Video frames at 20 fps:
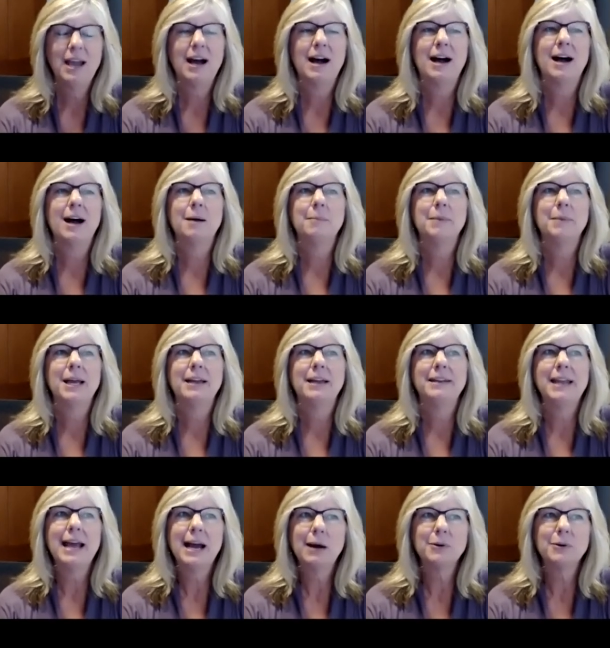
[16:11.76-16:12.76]
Um, and
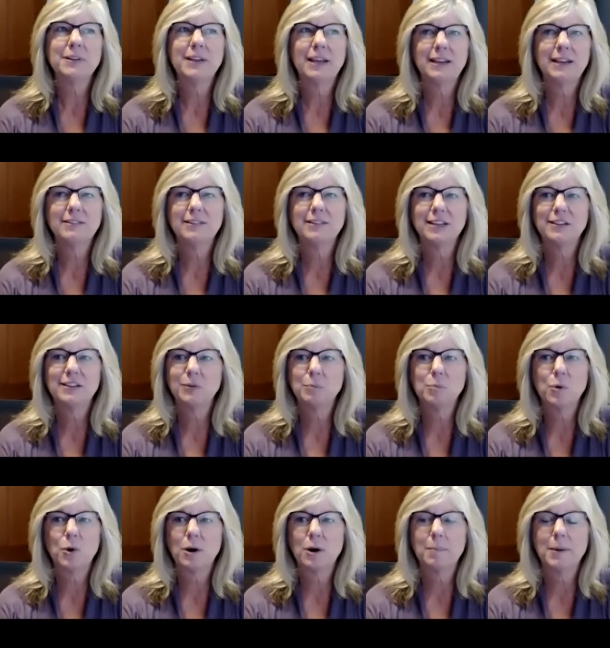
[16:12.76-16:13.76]
nowadays, it's
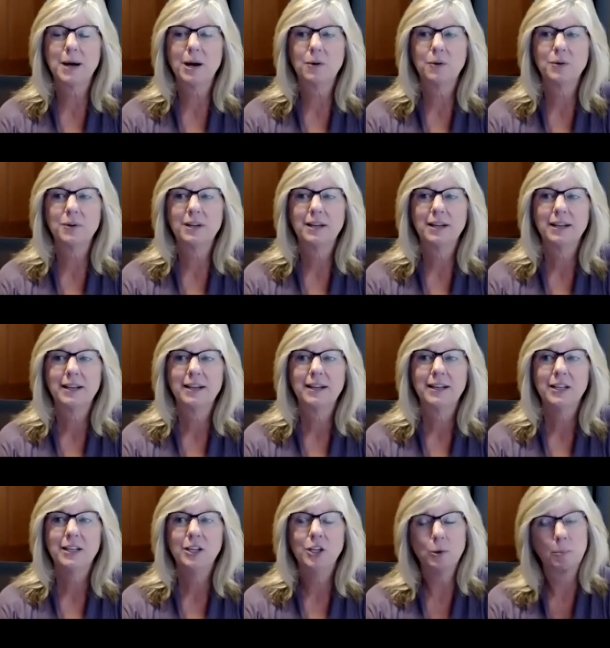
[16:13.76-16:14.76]
more about
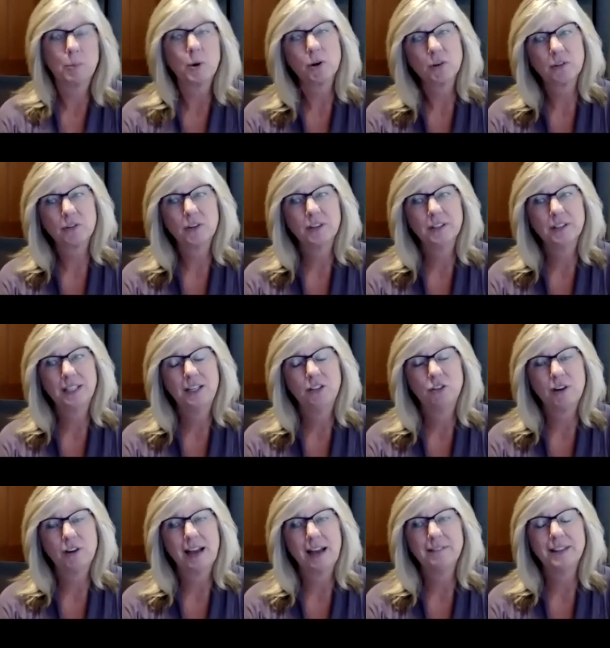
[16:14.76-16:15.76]
you're personally
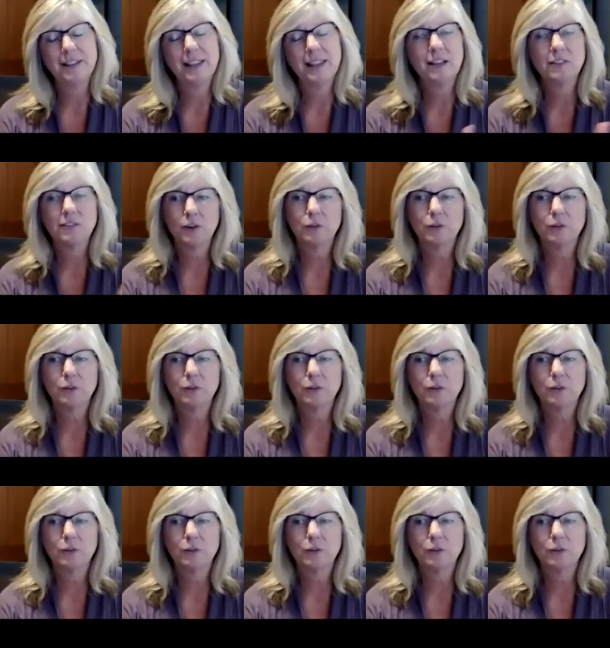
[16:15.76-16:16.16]
driving that.